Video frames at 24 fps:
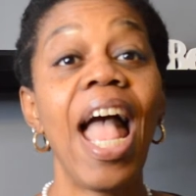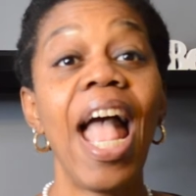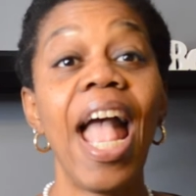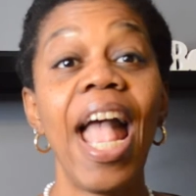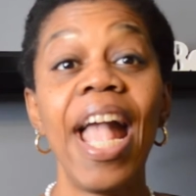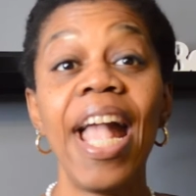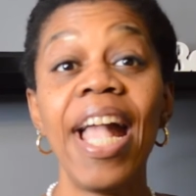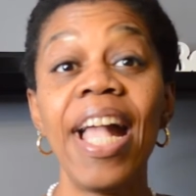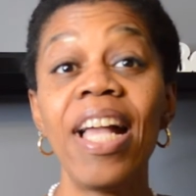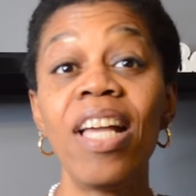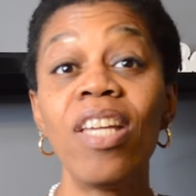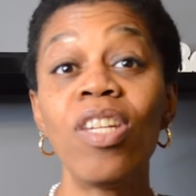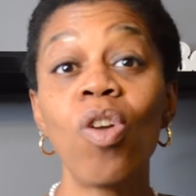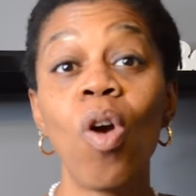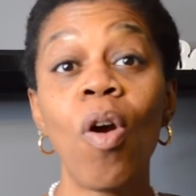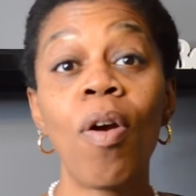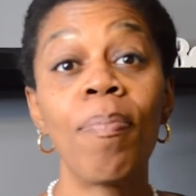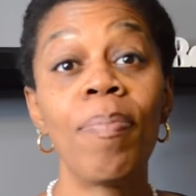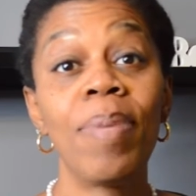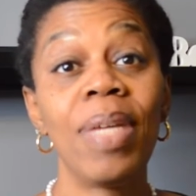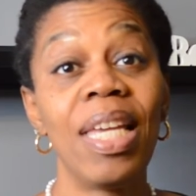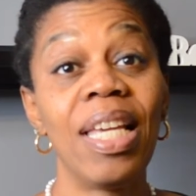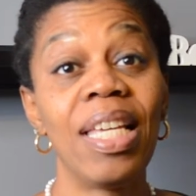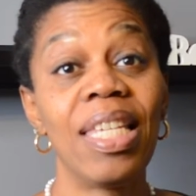and
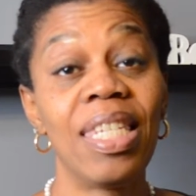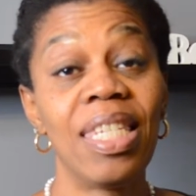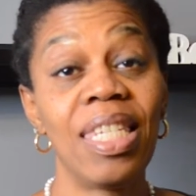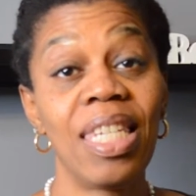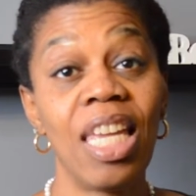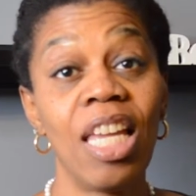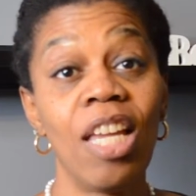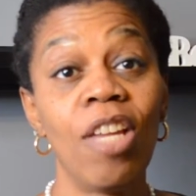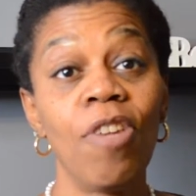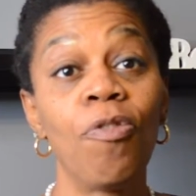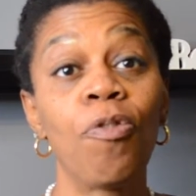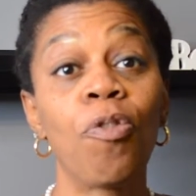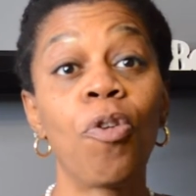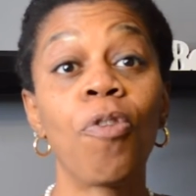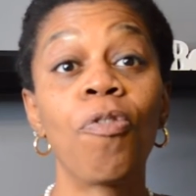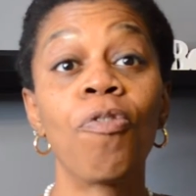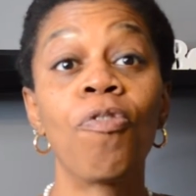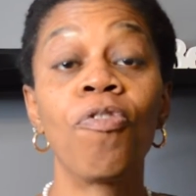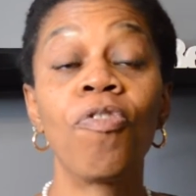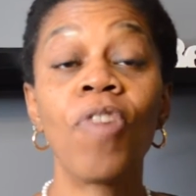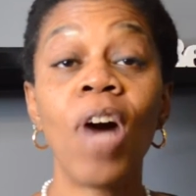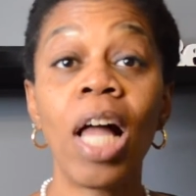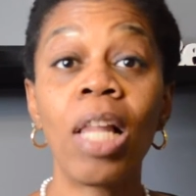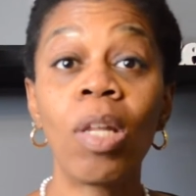are being seen for
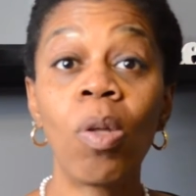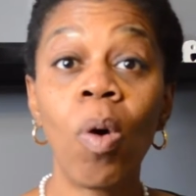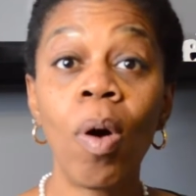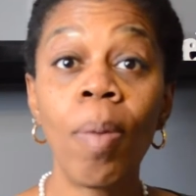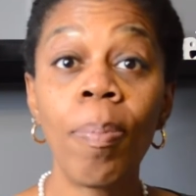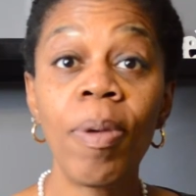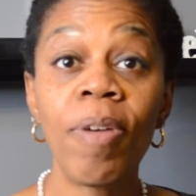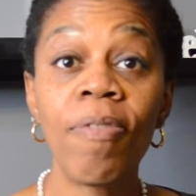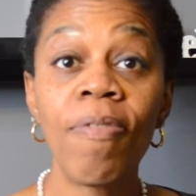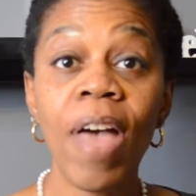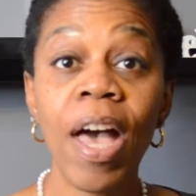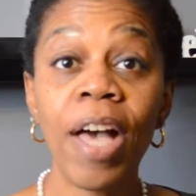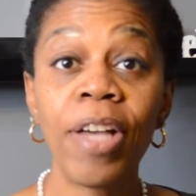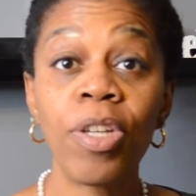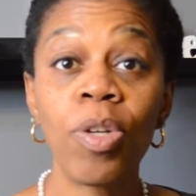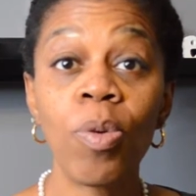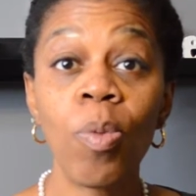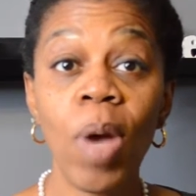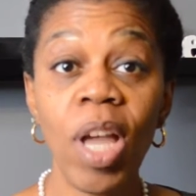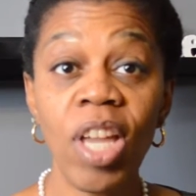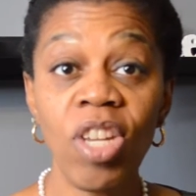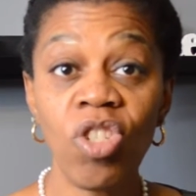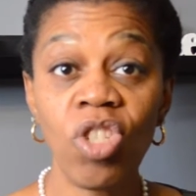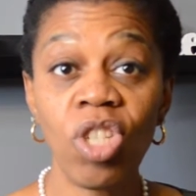follow-up
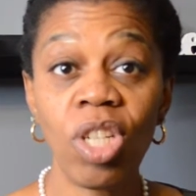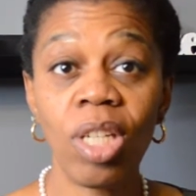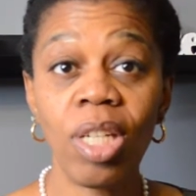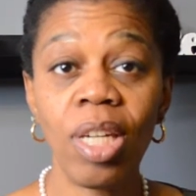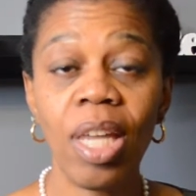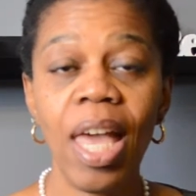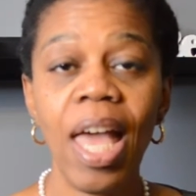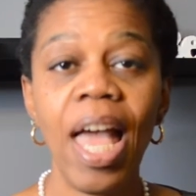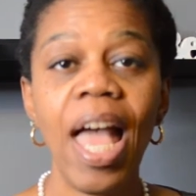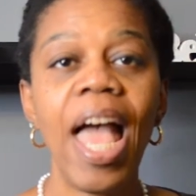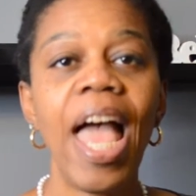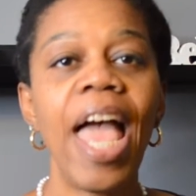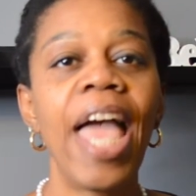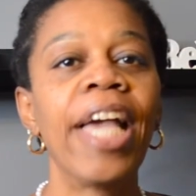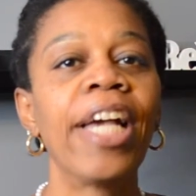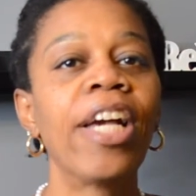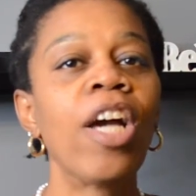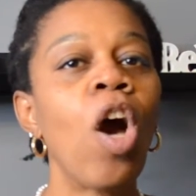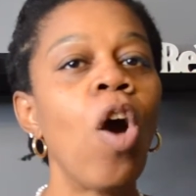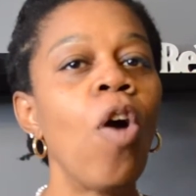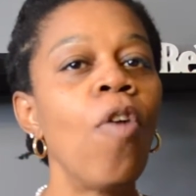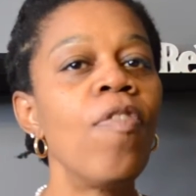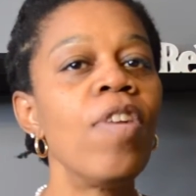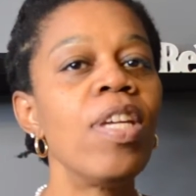evaluation and
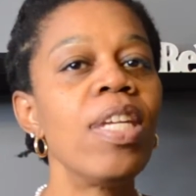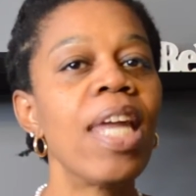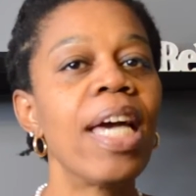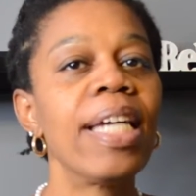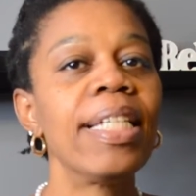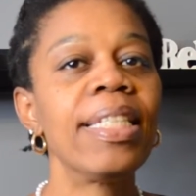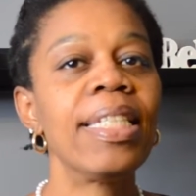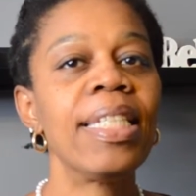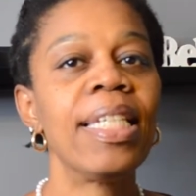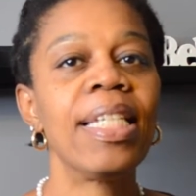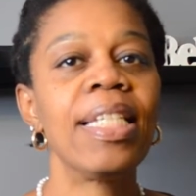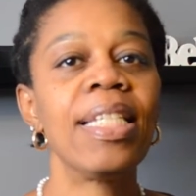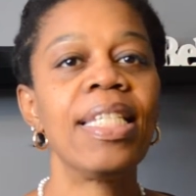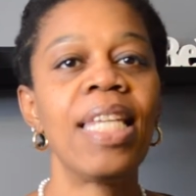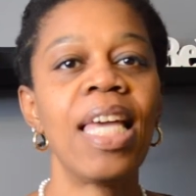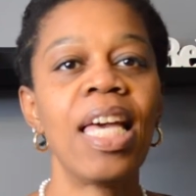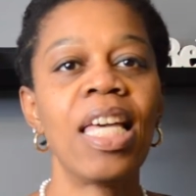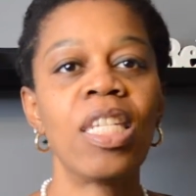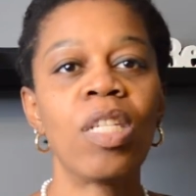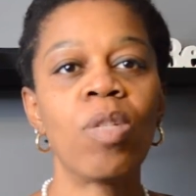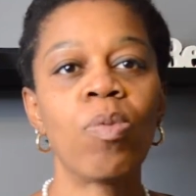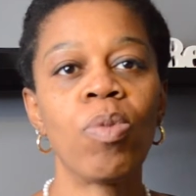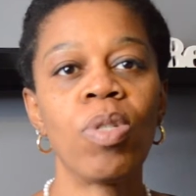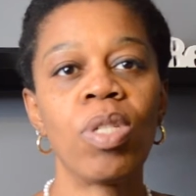COVID-19
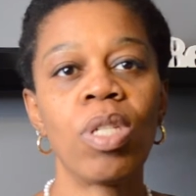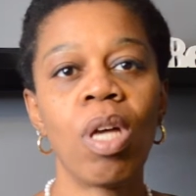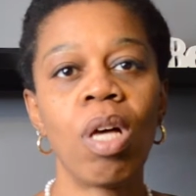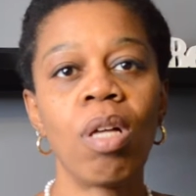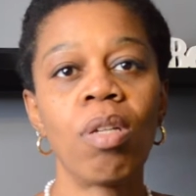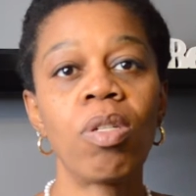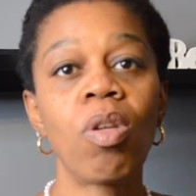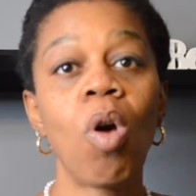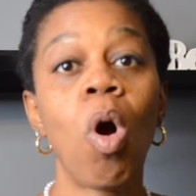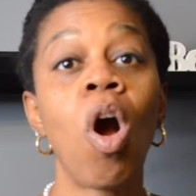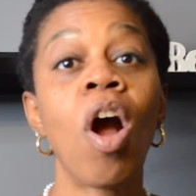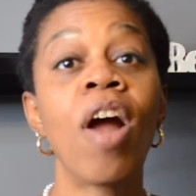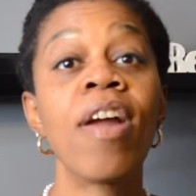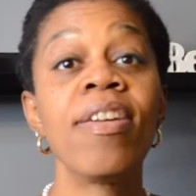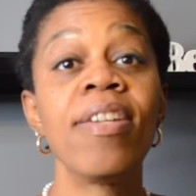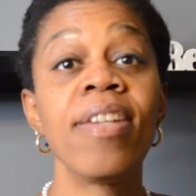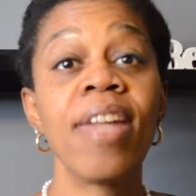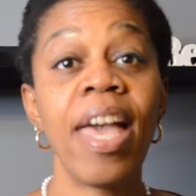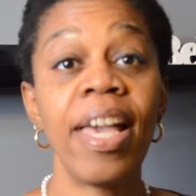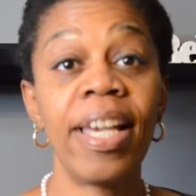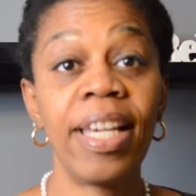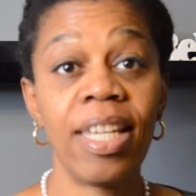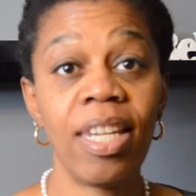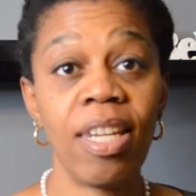test results are
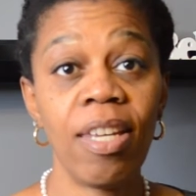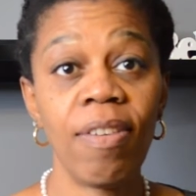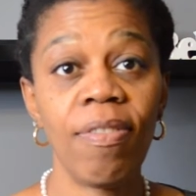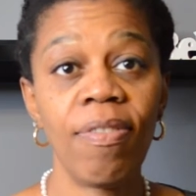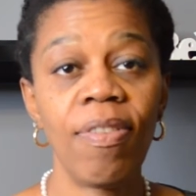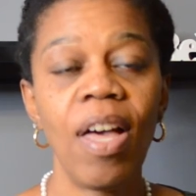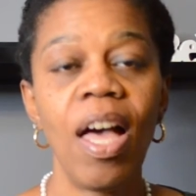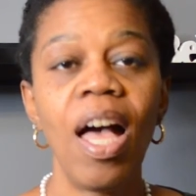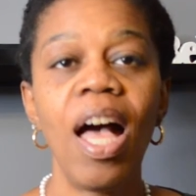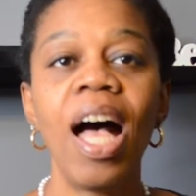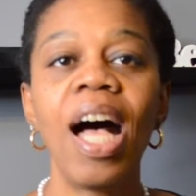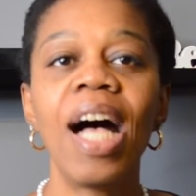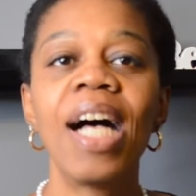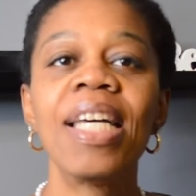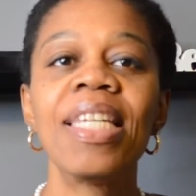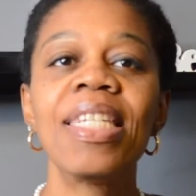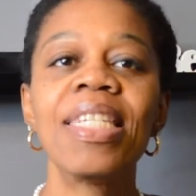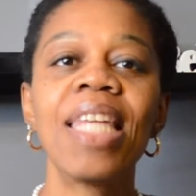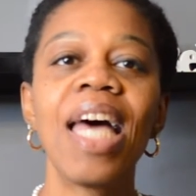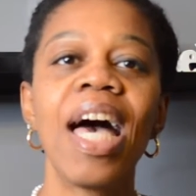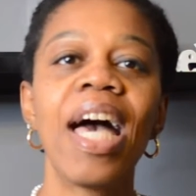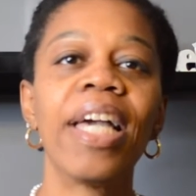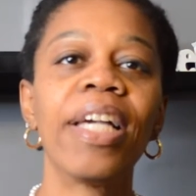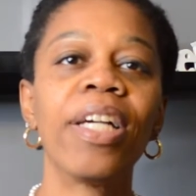negative,
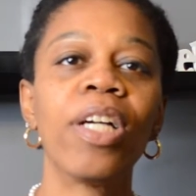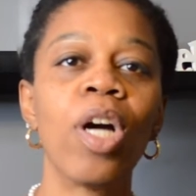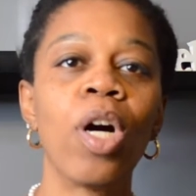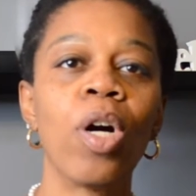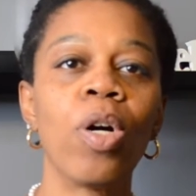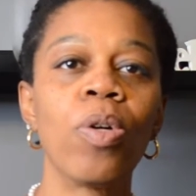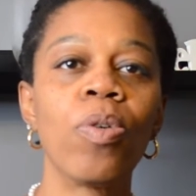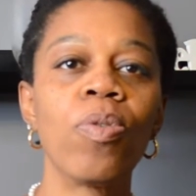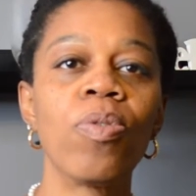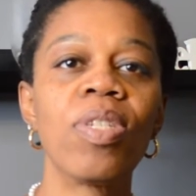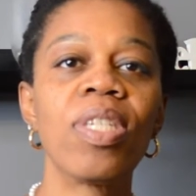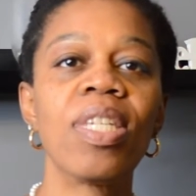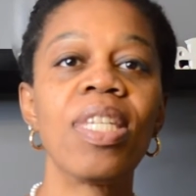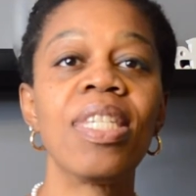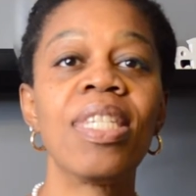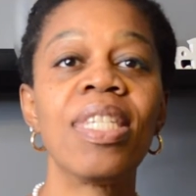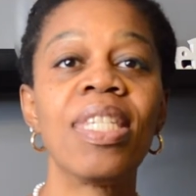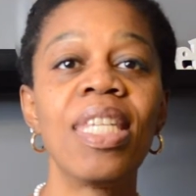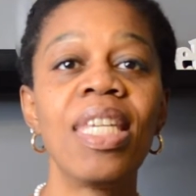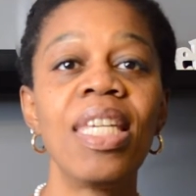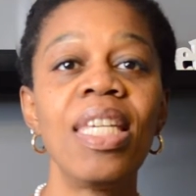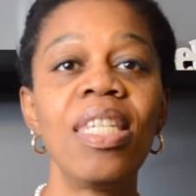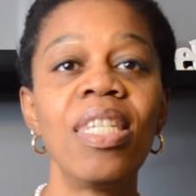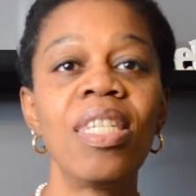assign codes
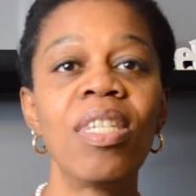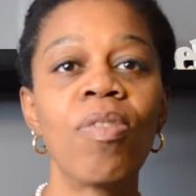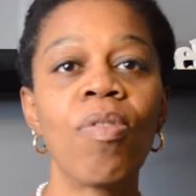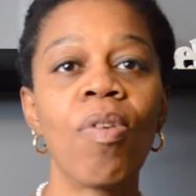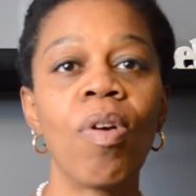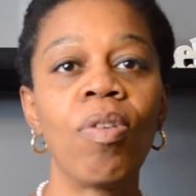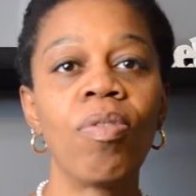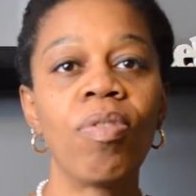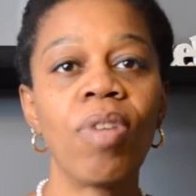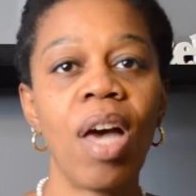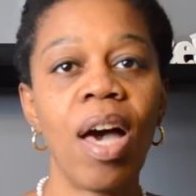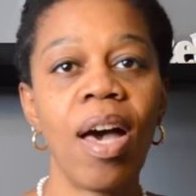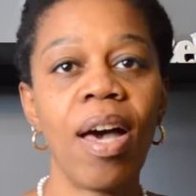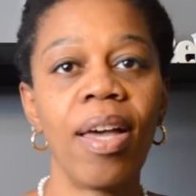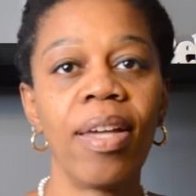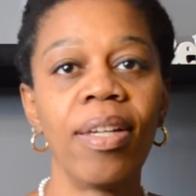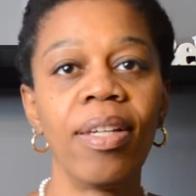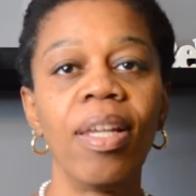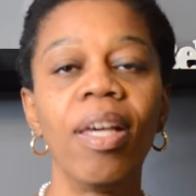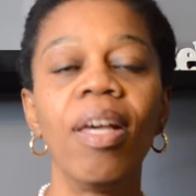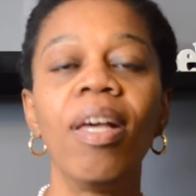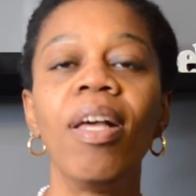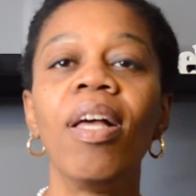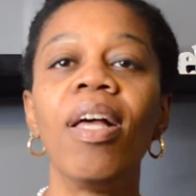Z09,